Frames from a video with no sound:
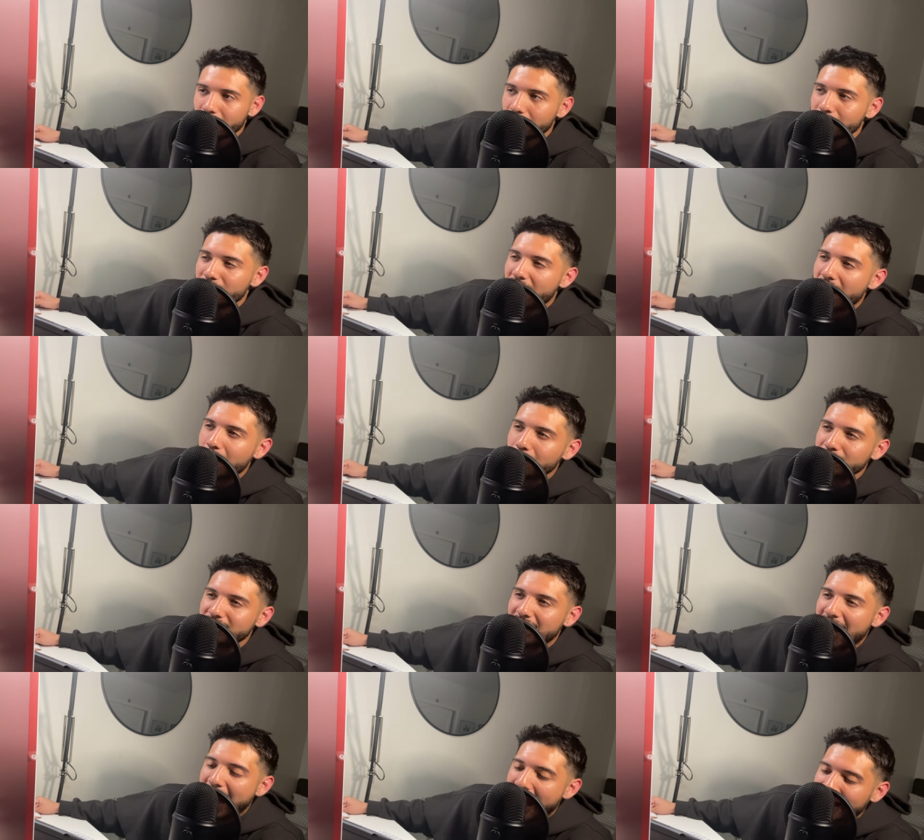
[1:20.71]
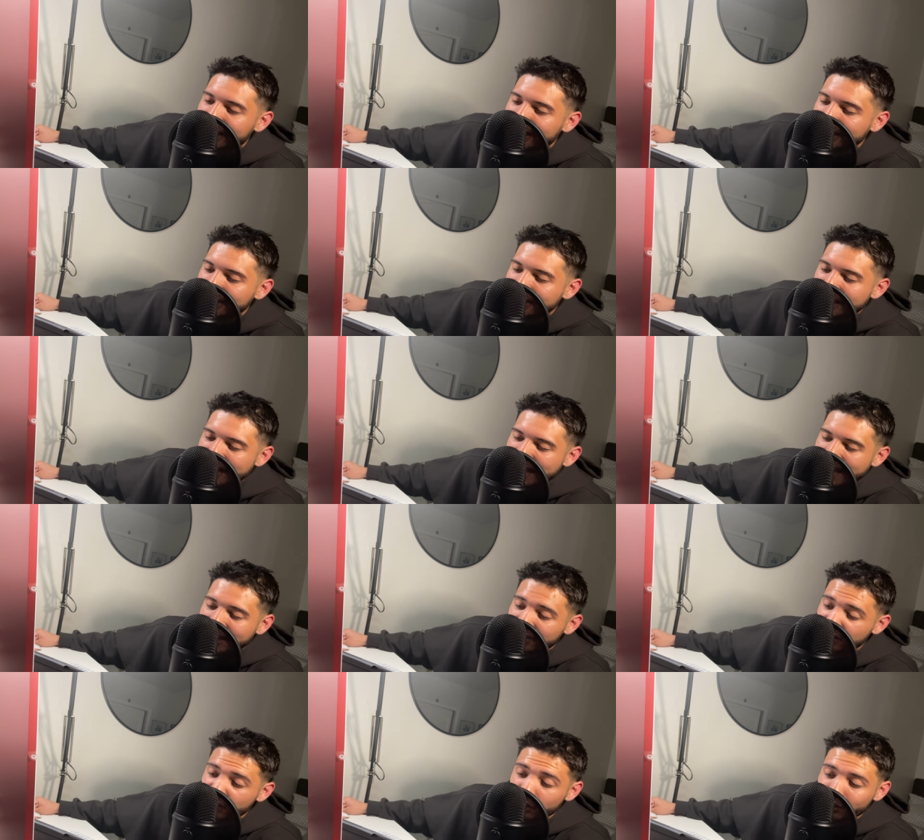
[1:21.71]
of house hacking
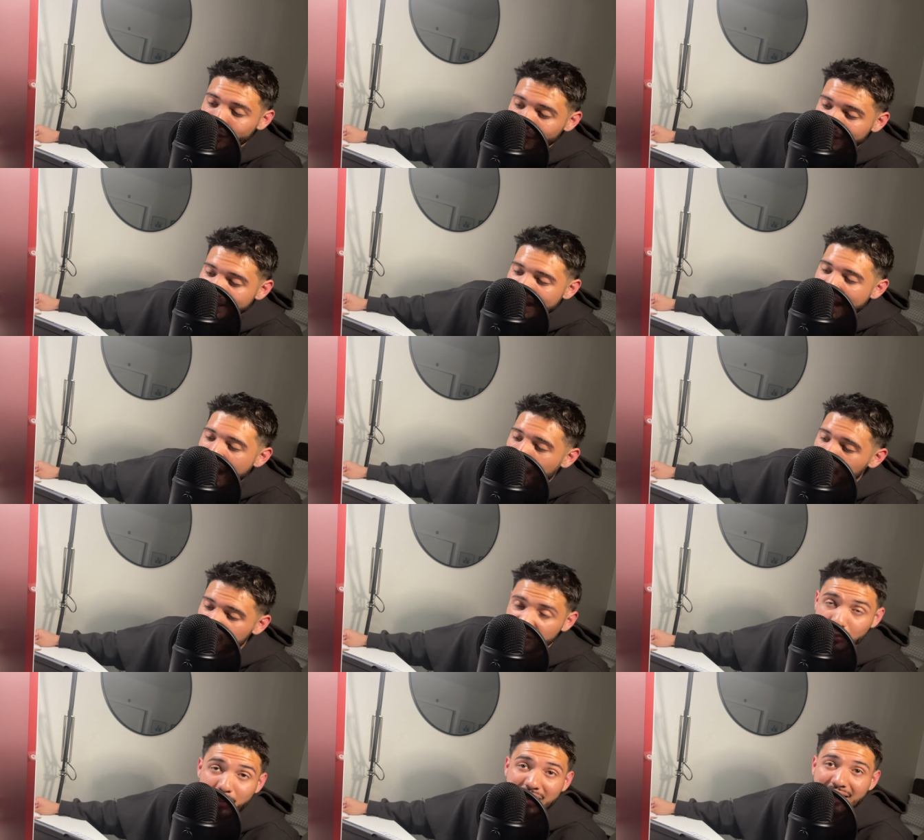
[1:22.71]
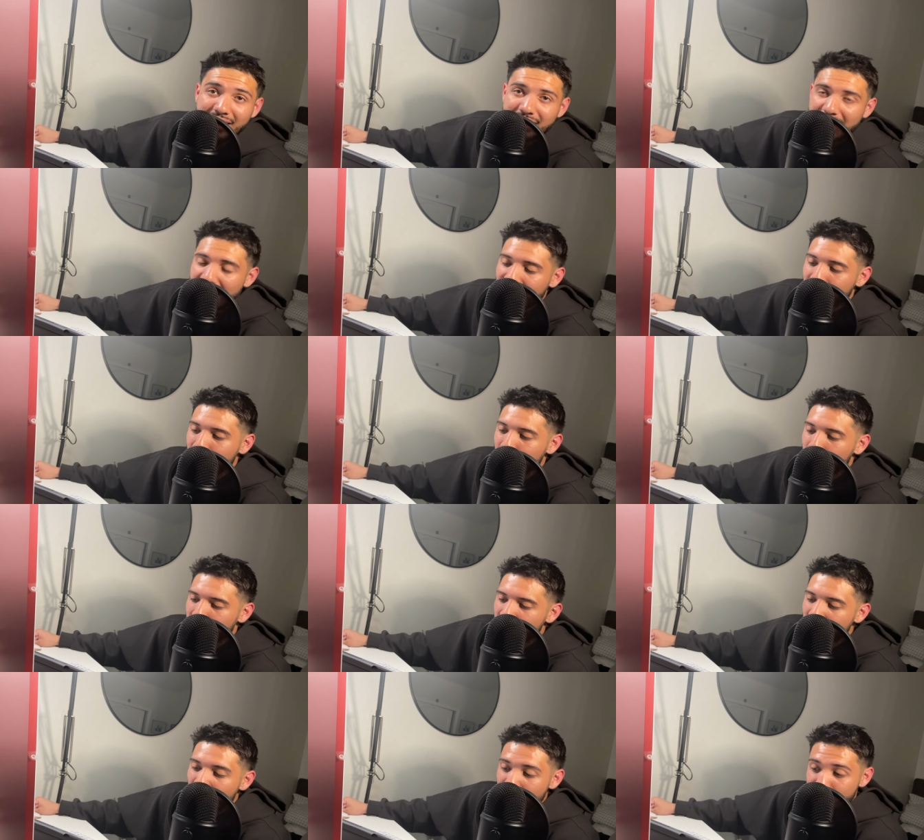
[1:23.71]
is learning how to be a
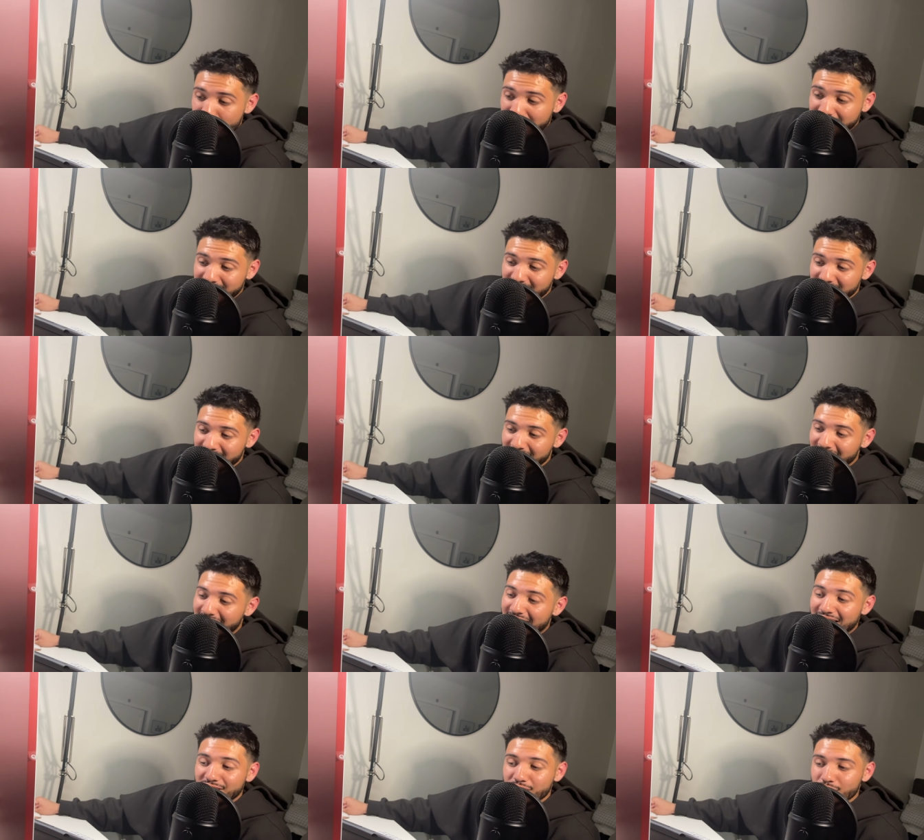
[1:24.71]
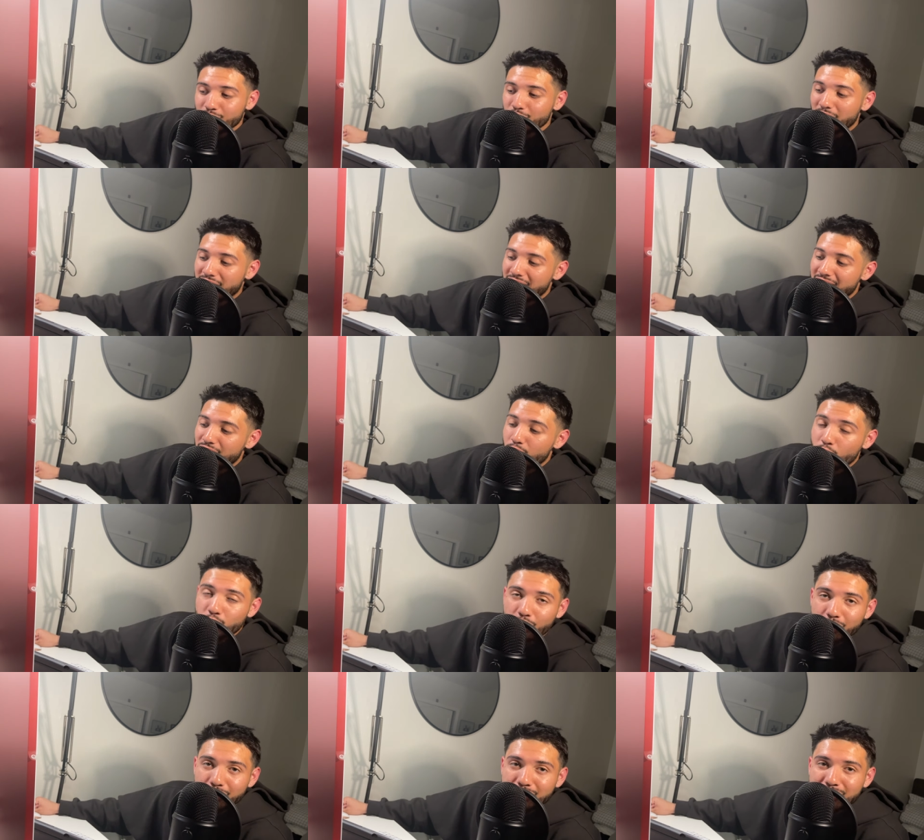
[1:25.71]
landlord, transitioning into the
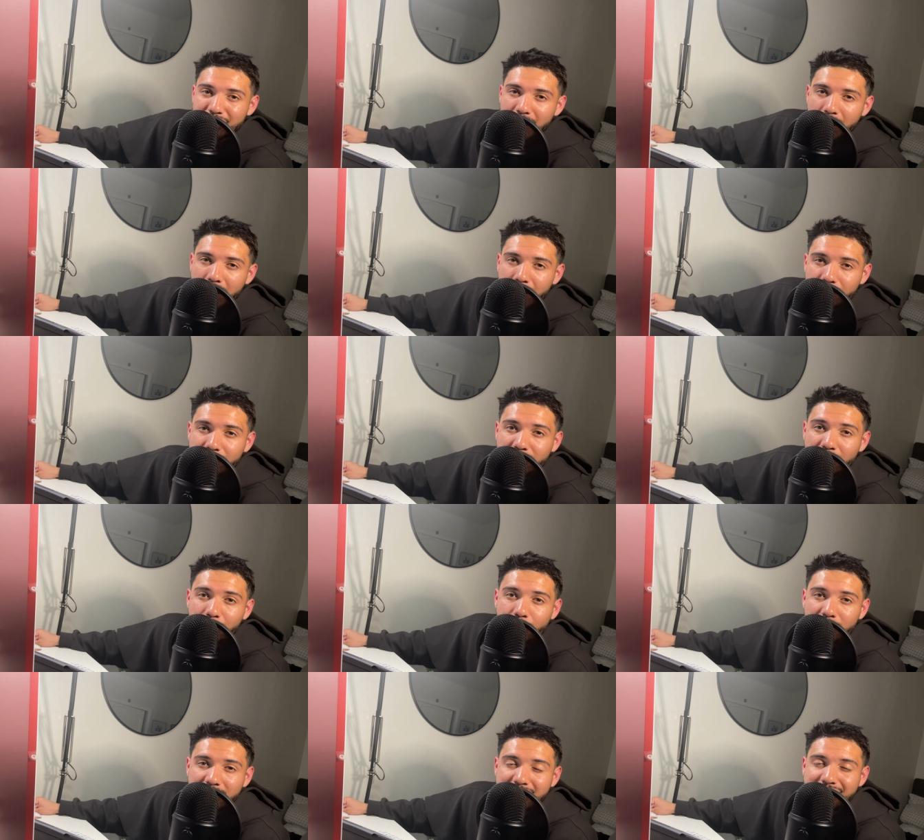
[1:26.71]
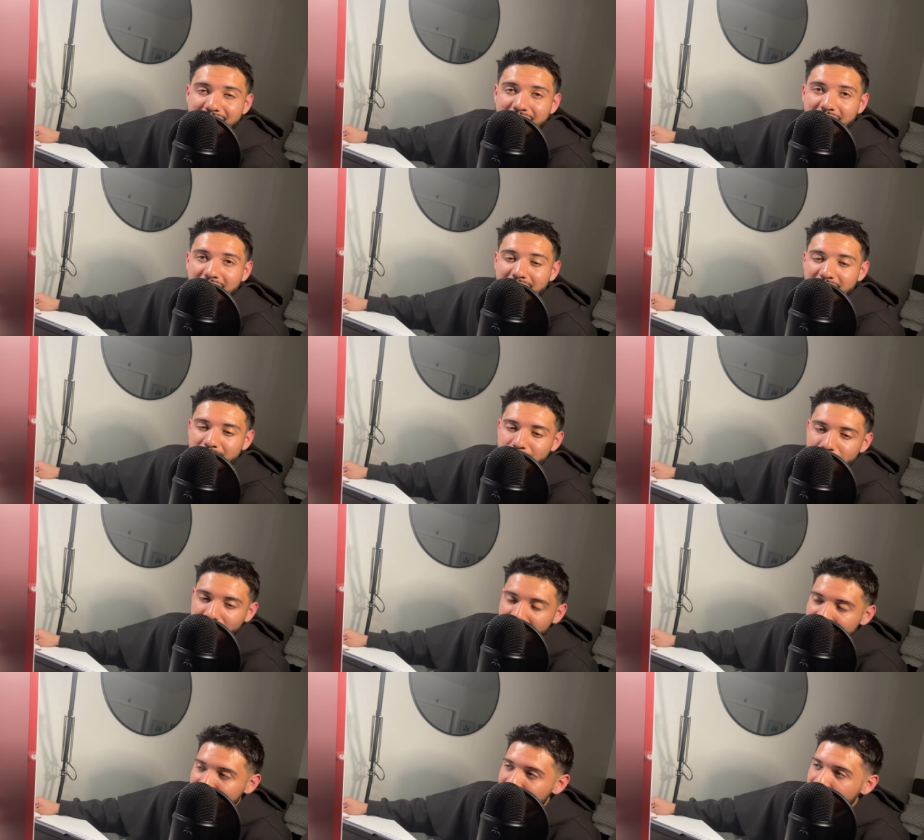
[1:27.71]
world of real estate
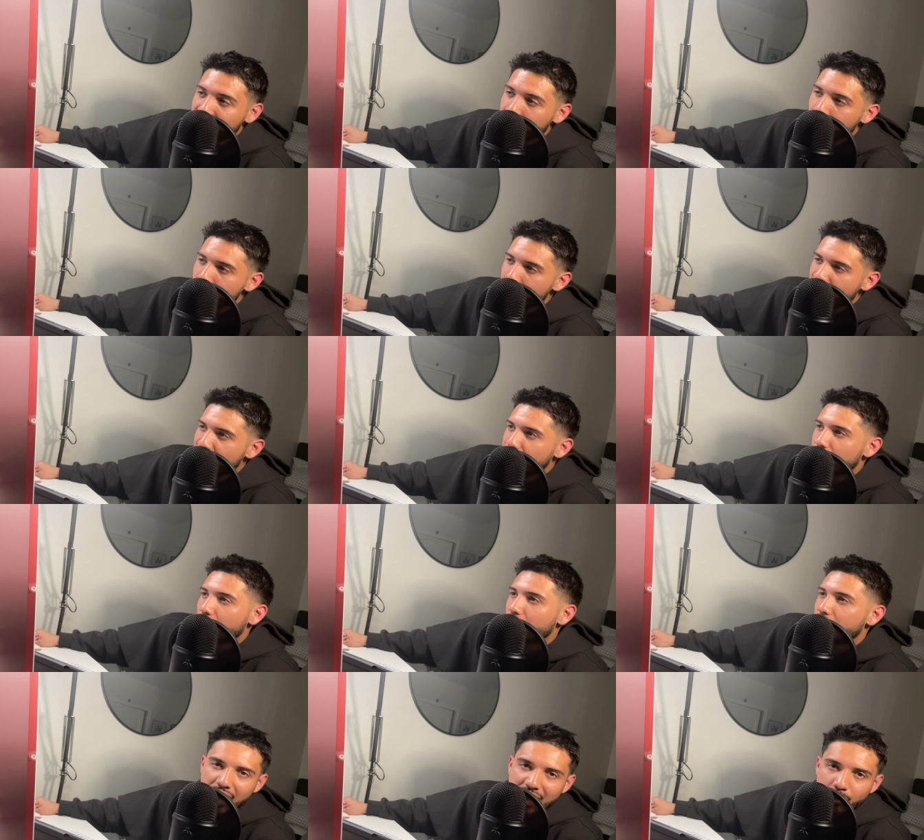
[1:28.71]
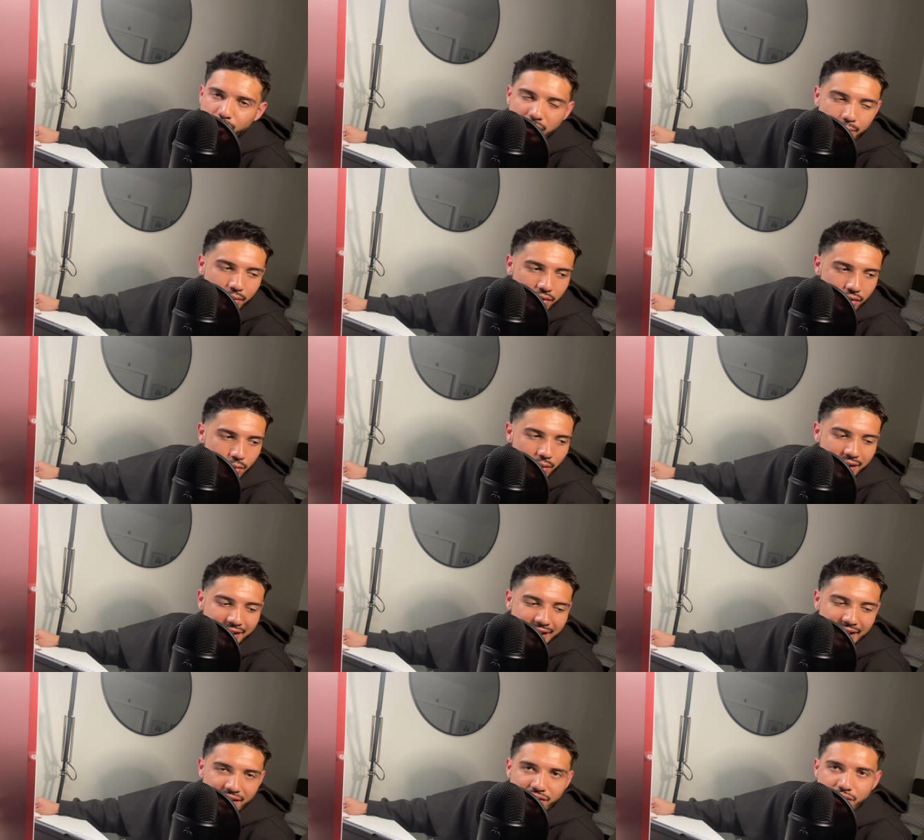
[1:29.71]
investing. So, a lot of people do want to
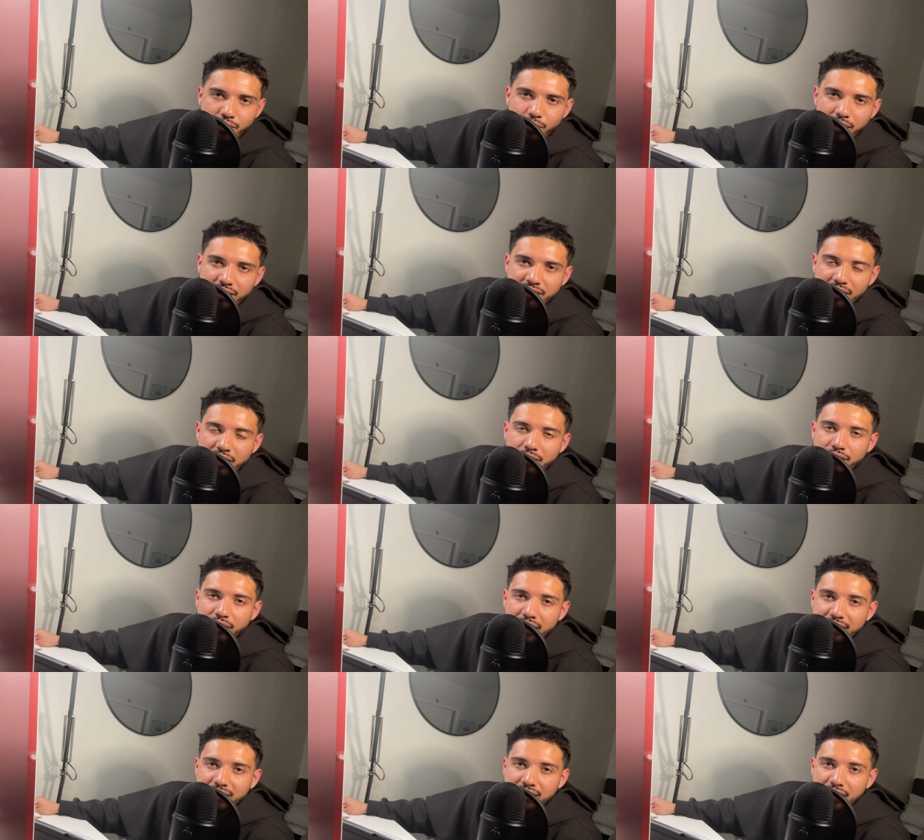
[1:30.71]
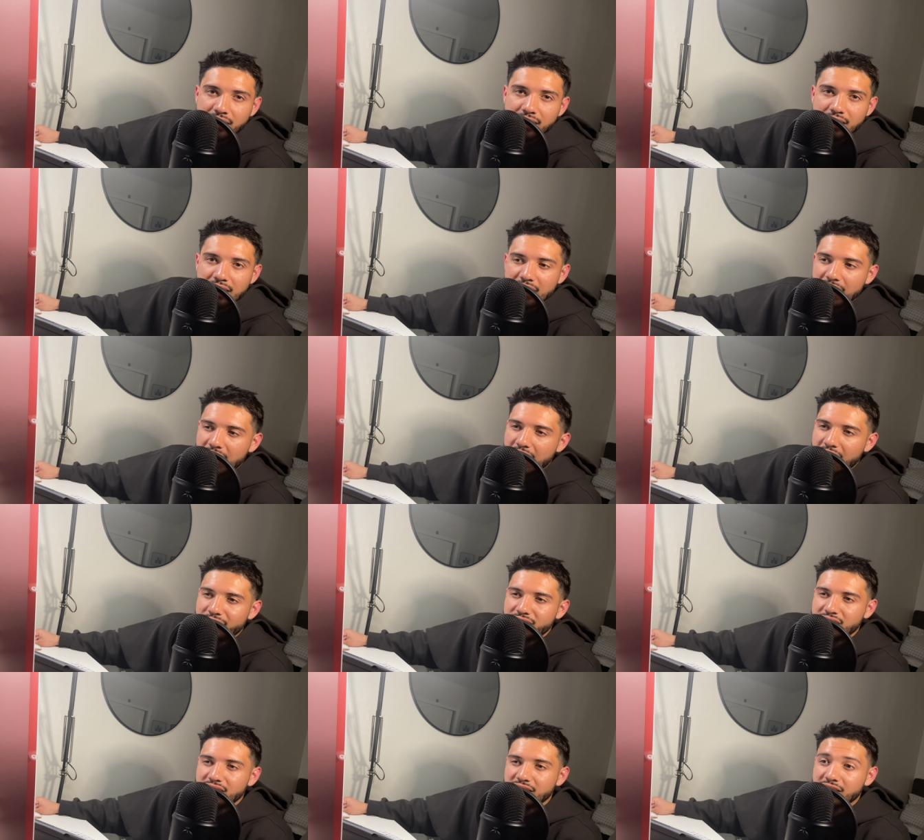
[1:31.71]
get into real estate investing. I've
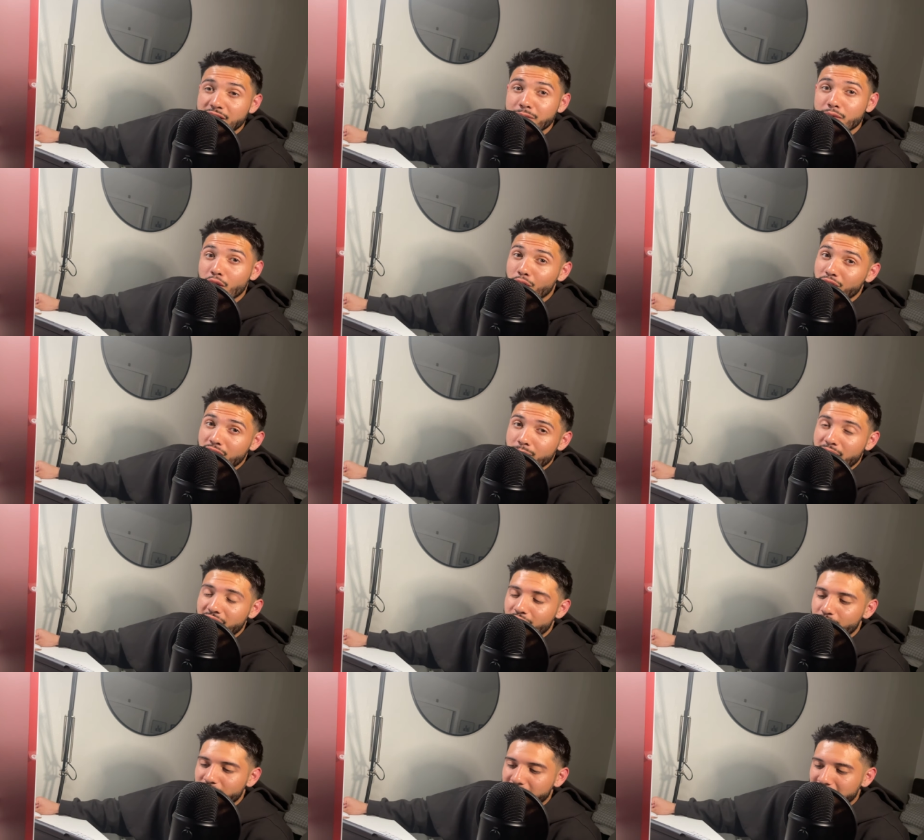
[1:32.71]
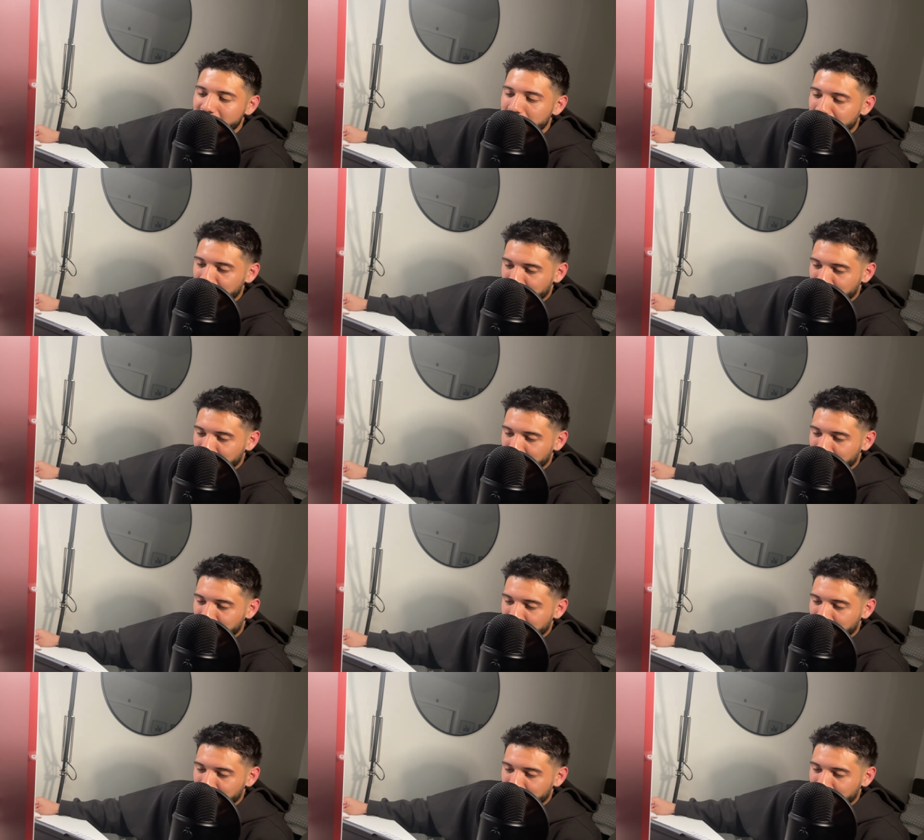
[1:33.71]
seen it early in my career.